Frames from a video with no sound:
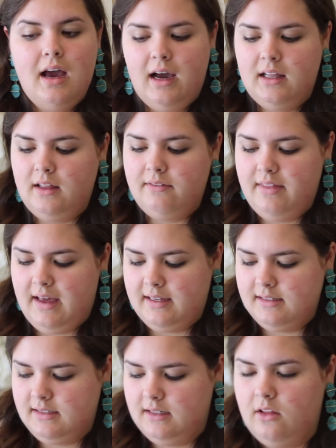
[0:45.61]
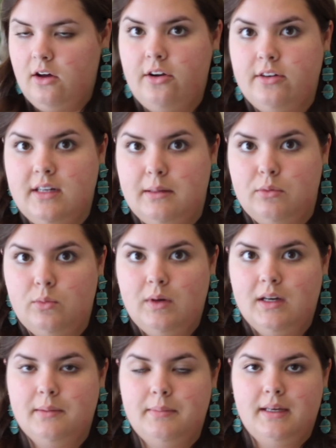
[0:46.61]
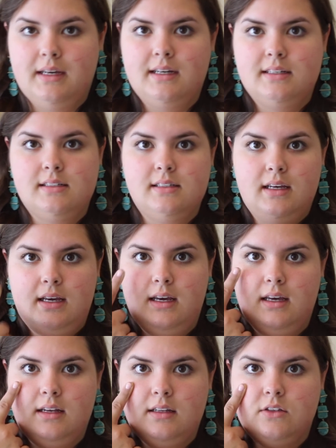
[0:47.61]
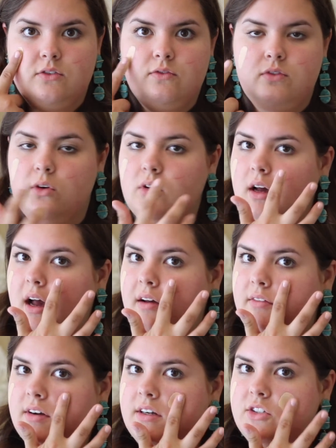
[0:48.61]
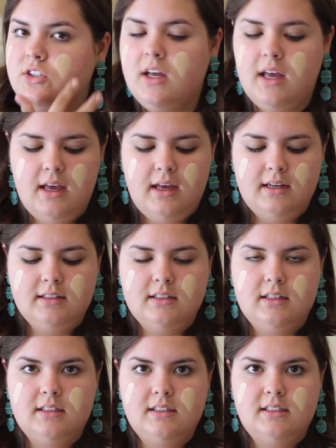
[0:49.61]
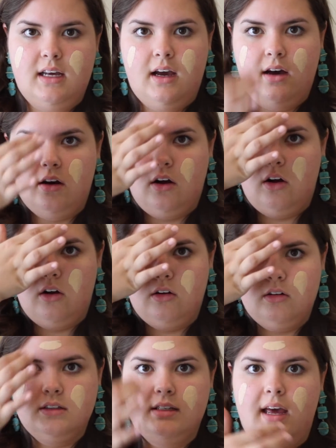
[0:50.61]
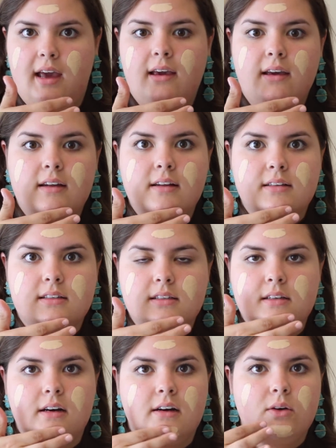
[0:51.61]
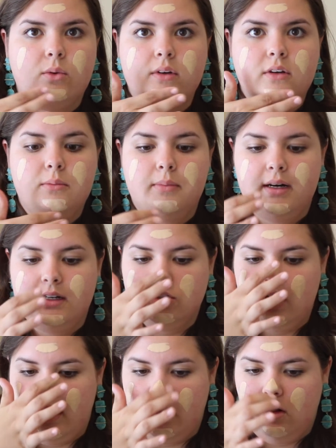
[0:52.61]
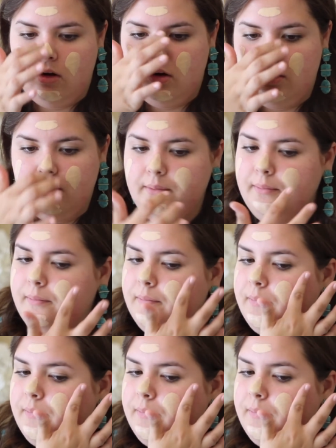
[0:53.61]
I love the Estee Lauder Double Wear because it is full coverage, it is going to stay on all day, and it's not going to budge at all.